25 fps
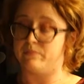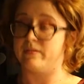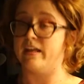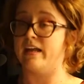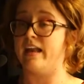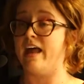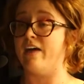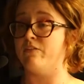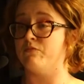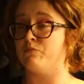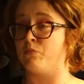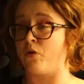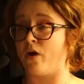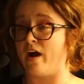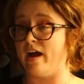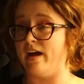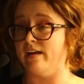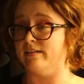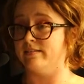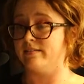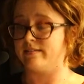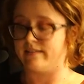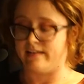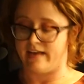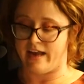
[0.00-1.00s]
that have
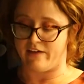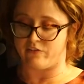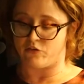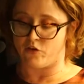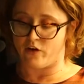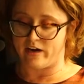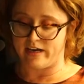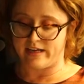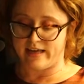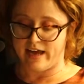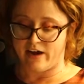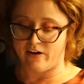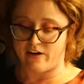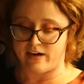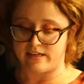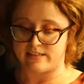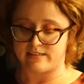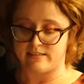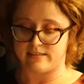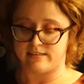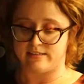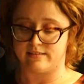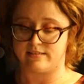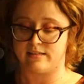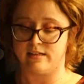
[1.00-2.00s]
brands that have great
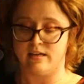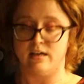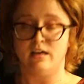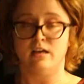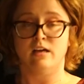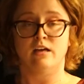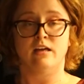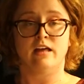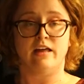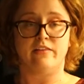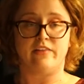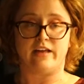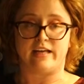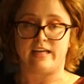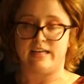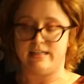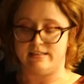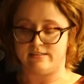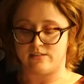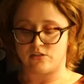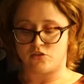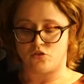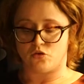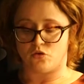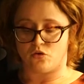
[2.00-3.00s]
characters that
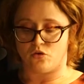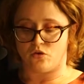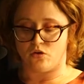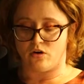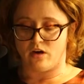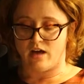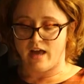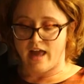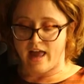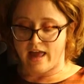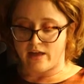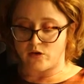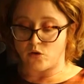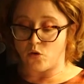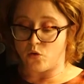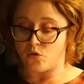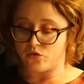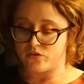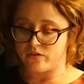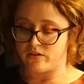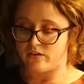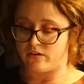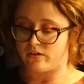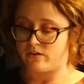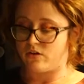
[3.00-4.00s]
kids adore, and
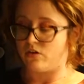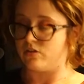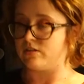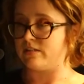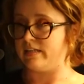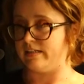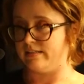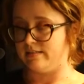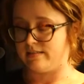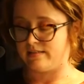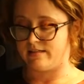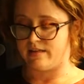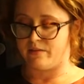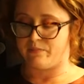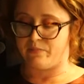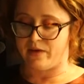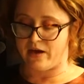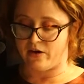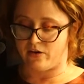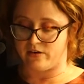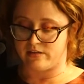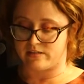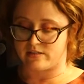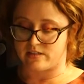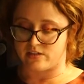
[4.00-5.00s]
also contents that
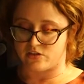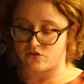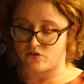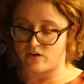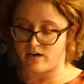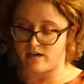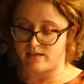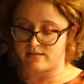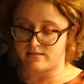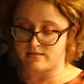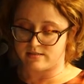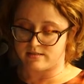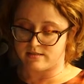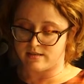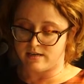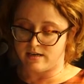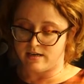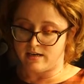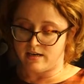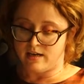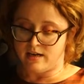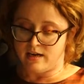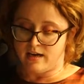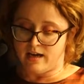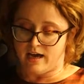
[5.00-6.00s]
parents can trust.
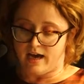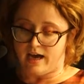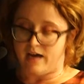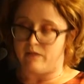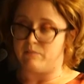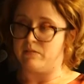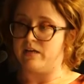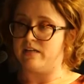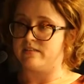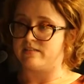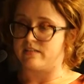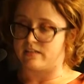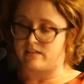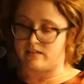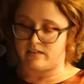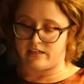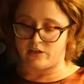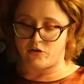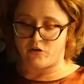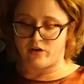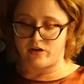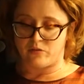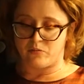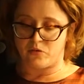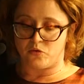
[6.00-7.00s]
It's an
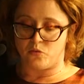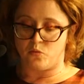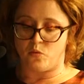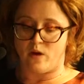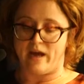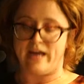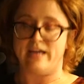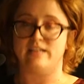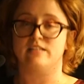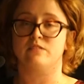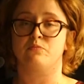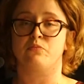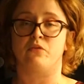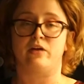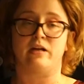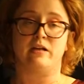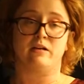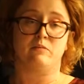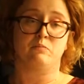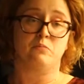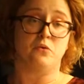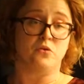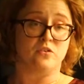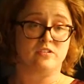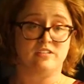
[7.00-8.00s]
incredible way to
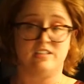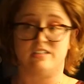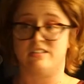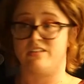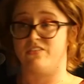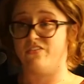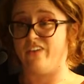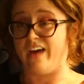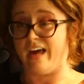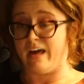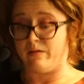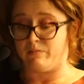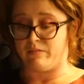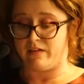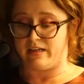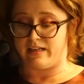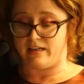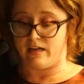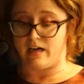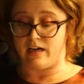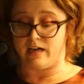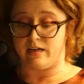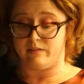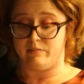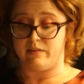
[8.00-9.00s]
bring books into
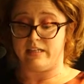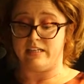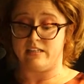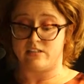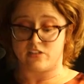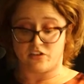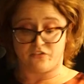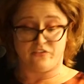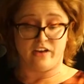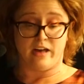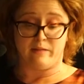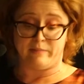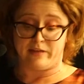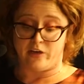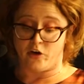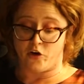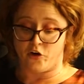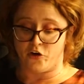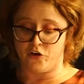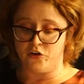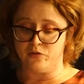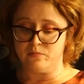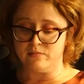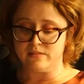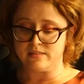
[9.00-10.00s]
family
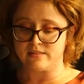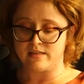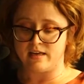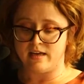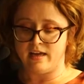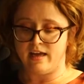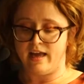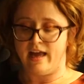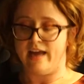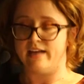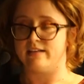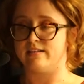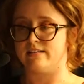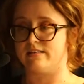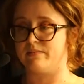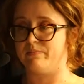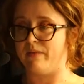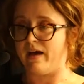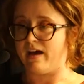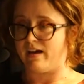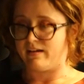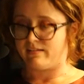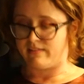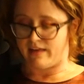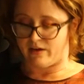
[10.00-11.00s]
homes and to
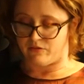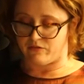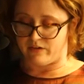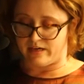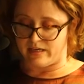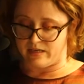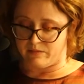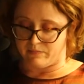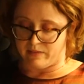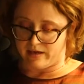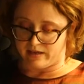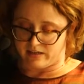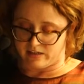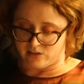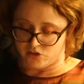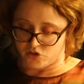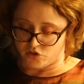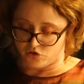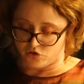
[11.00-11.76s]
spark that reading bug in